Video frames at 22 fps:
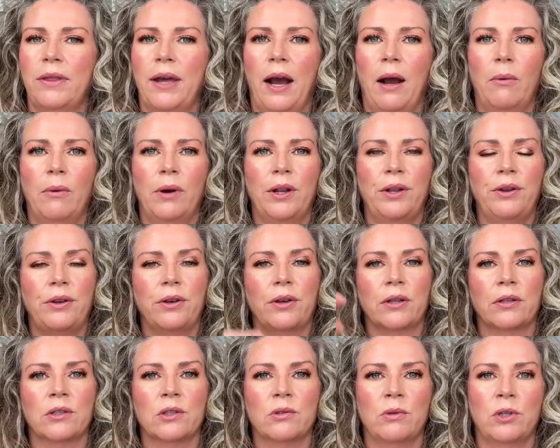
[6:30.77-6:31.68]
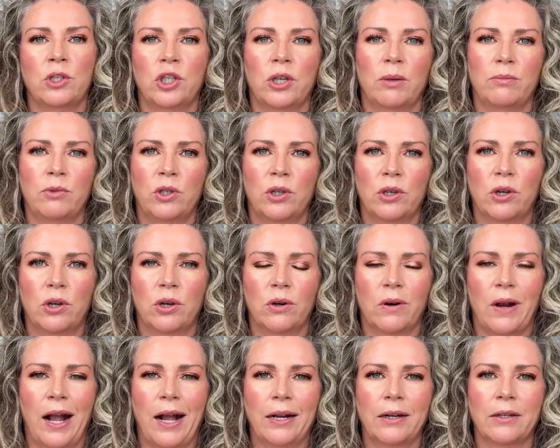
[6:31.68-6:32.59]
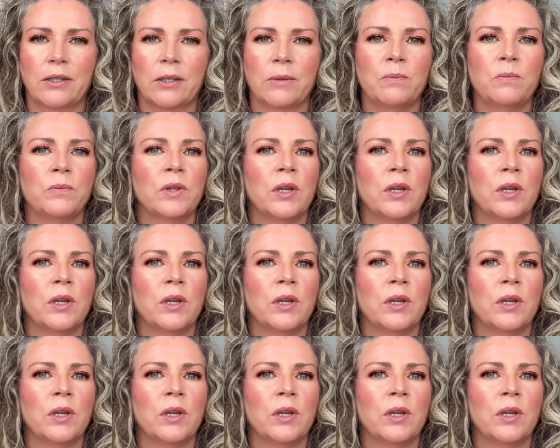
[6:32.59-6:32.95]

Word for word: that one, you can switch up to correct.